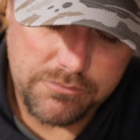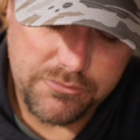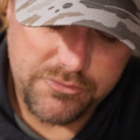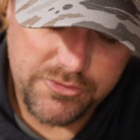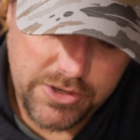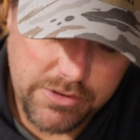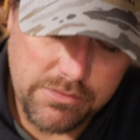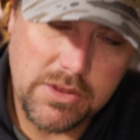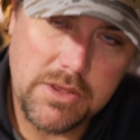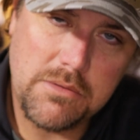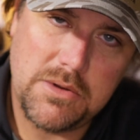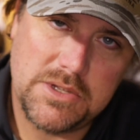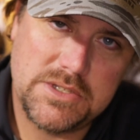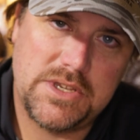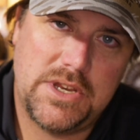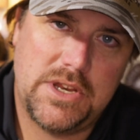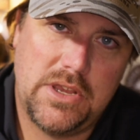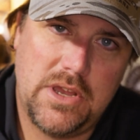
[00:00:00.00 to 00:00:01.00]
generally
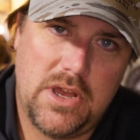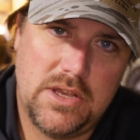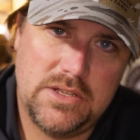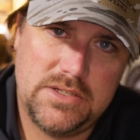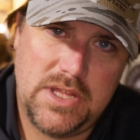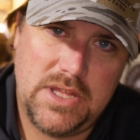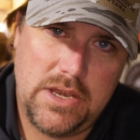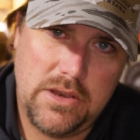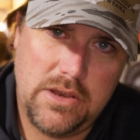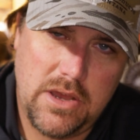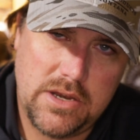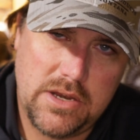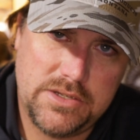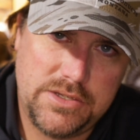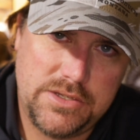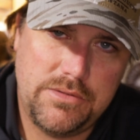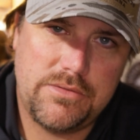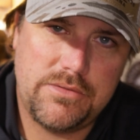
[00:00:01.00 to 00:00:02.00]
what's going to cause that knot
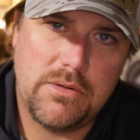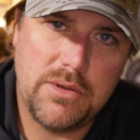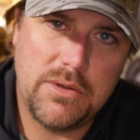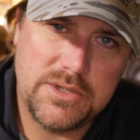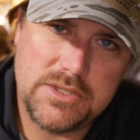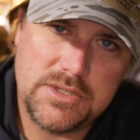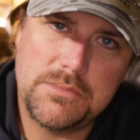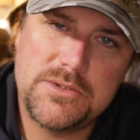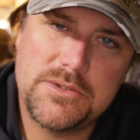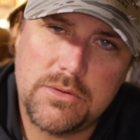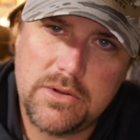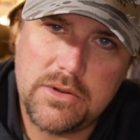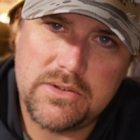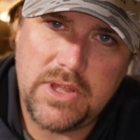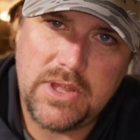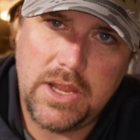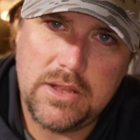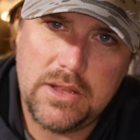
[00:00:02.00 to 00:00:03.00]
is you throwing some sort
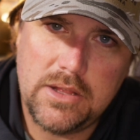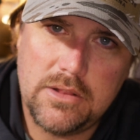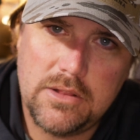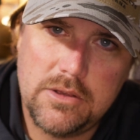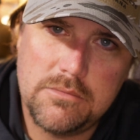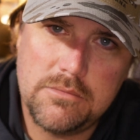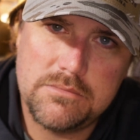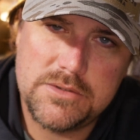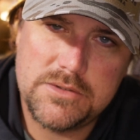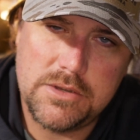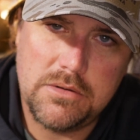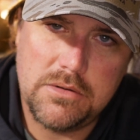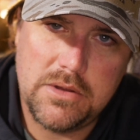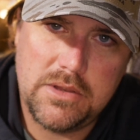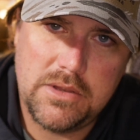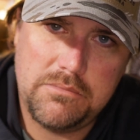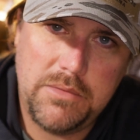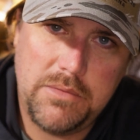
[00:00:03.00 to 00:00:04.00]
of tailing loop.
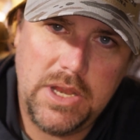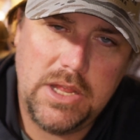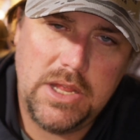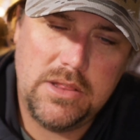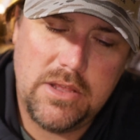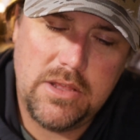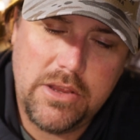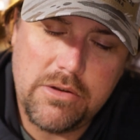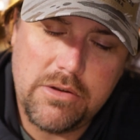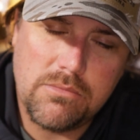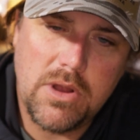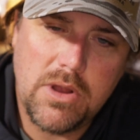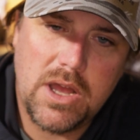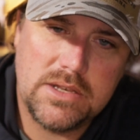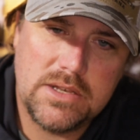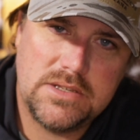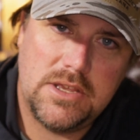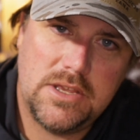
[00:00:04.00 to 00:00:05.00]
So meaning that your
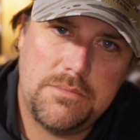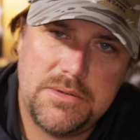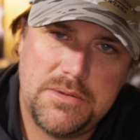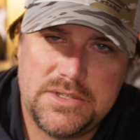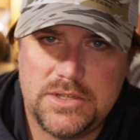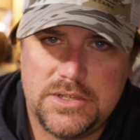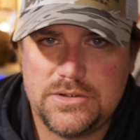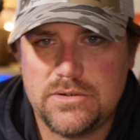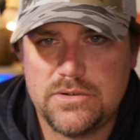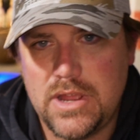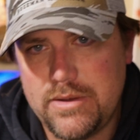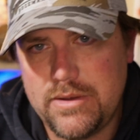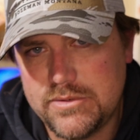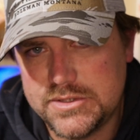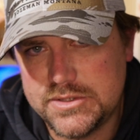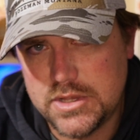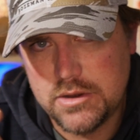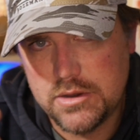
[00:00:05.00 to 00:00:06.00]
rod tip, as it
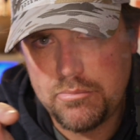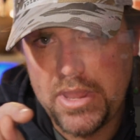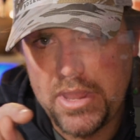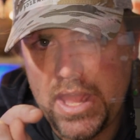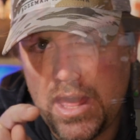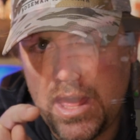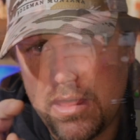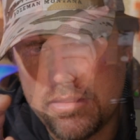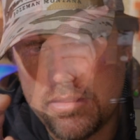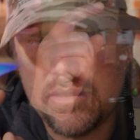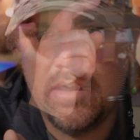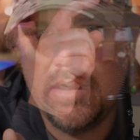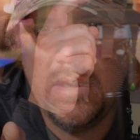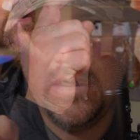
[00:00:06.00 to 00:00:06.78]
travels on a path,